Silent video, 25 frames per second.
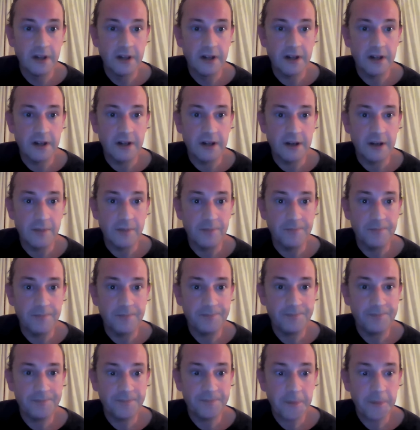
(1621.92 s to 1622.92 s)
um,
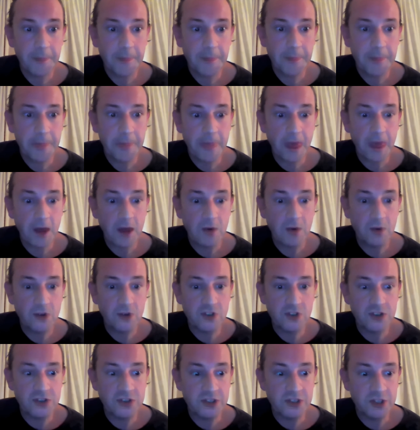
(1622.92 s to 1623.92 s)

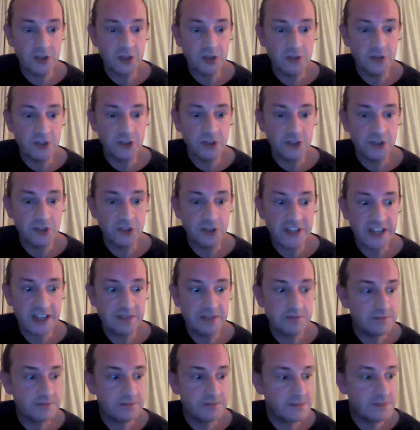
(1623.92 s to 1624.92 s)
which is, you know, just, just eight
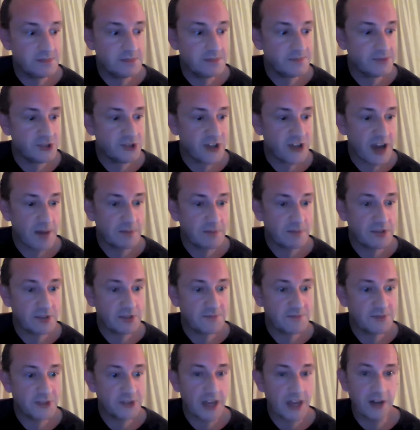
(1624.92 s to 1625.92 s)

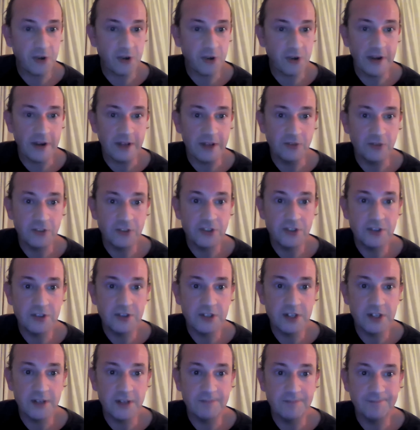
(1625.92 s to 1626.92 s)
chaps sat around
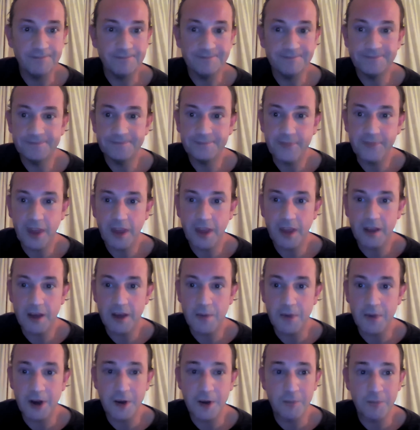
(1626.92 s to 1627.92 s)
um,
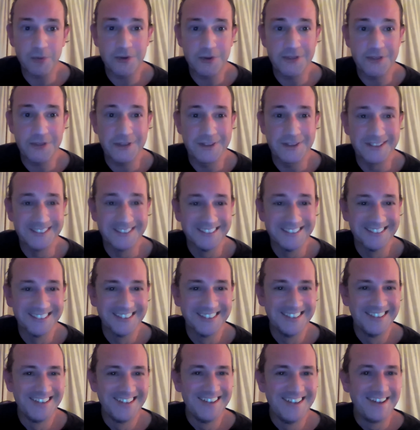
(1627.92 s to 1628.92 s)
coming up with
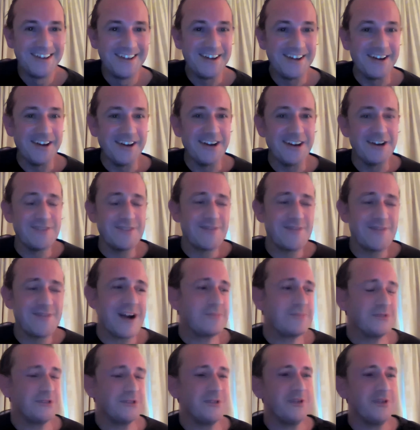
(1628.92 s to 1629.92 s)
uh,
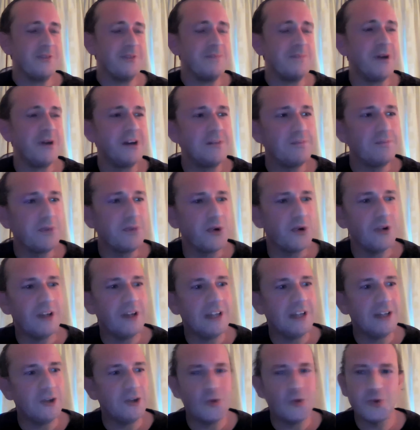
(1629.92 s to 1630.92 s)
absolutely
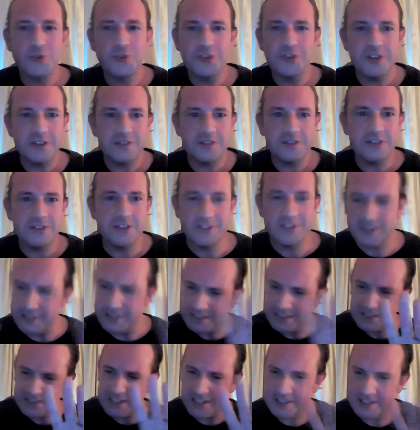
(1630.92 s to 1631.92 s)
mind-boggling laws that, that
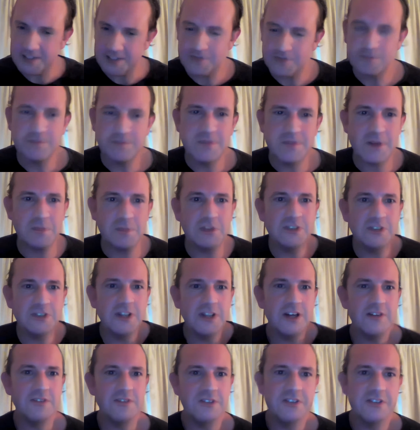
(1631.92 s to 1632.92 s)
dictate people's
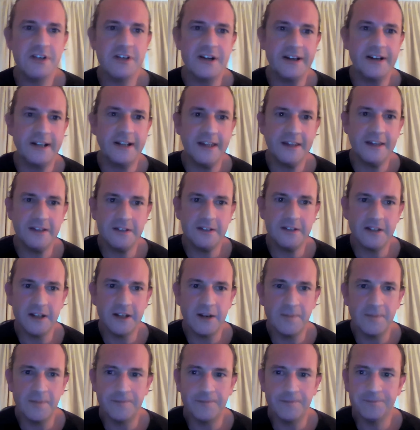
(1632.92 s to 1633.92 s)
lives entirely.
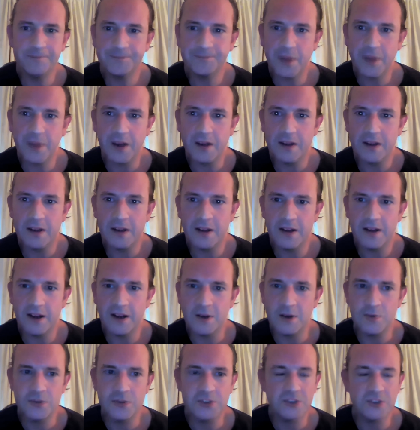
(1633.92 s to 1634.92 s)
Um, I,
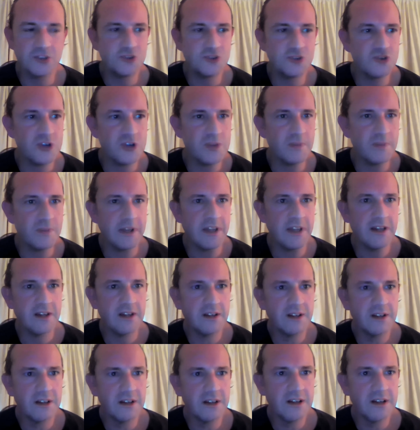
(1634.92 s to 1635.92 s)
I was extremely
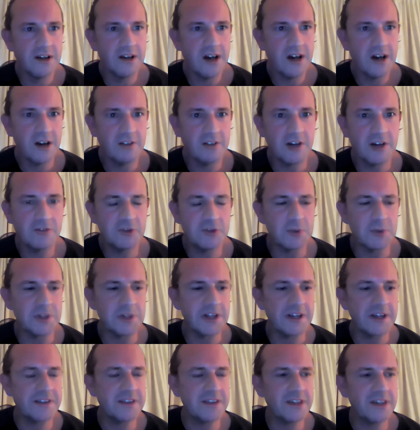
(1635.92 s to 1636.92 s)
uncomfortable.
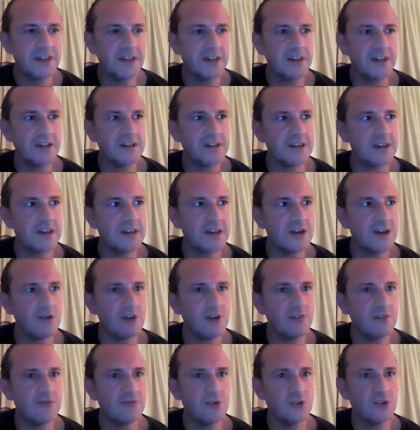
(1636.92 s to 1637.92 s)
And I think
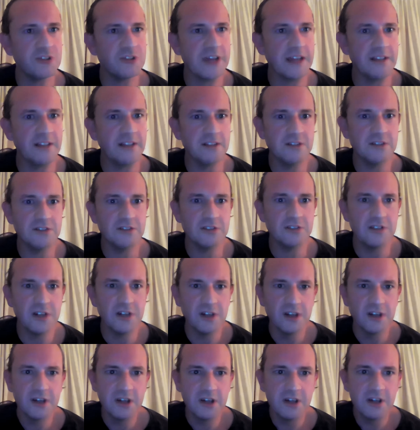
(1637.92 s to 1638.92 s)
hearing firsthand
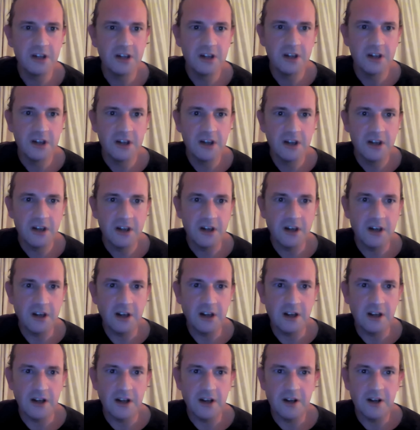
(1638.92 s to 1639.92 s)

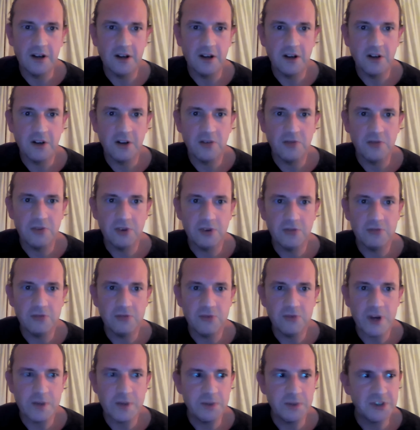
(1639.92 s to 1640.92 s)
uh, of, of
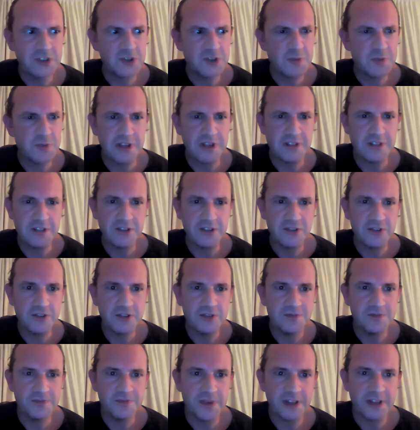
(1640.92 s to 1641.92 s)
Raymond's
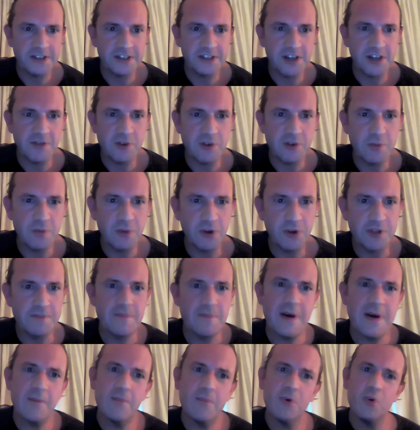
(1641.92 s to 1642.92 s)
experiences as a governing body
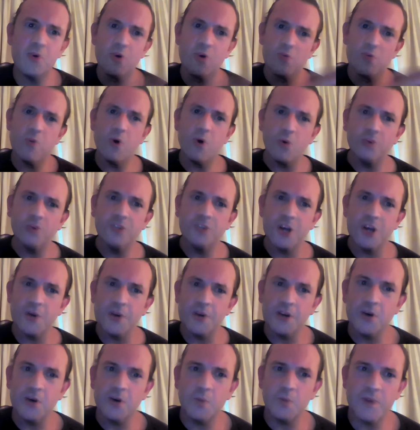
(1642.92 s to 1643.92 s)
member or what was
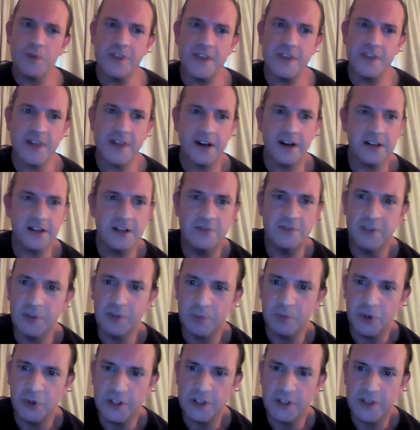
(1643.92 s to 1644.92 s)
going on within that
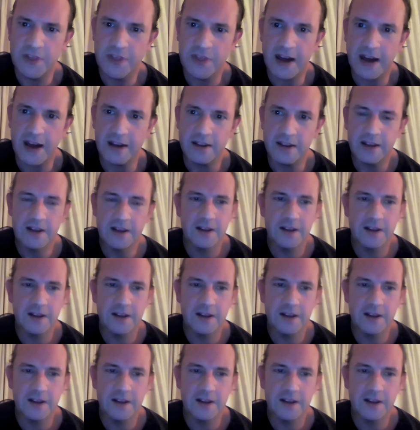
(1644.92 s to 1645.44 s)
governing body, that